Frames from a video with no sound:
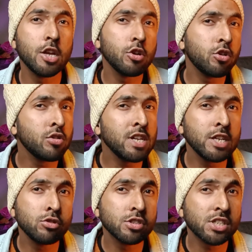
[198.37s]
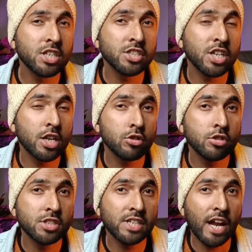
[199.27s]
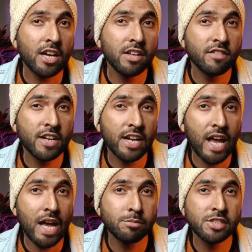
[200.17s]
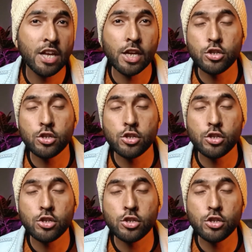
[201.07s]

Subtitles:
You don't need to search across 10 different apps.